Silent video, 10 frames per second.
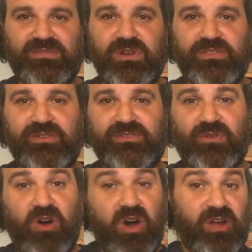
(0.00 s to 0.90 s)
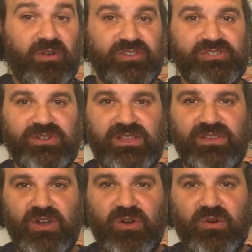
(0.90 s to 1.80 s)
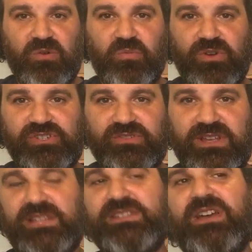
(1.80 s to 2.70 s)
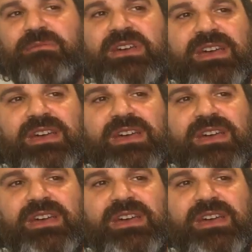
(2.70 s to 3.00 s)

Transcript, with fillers: whether it's on all strings or one string at a time.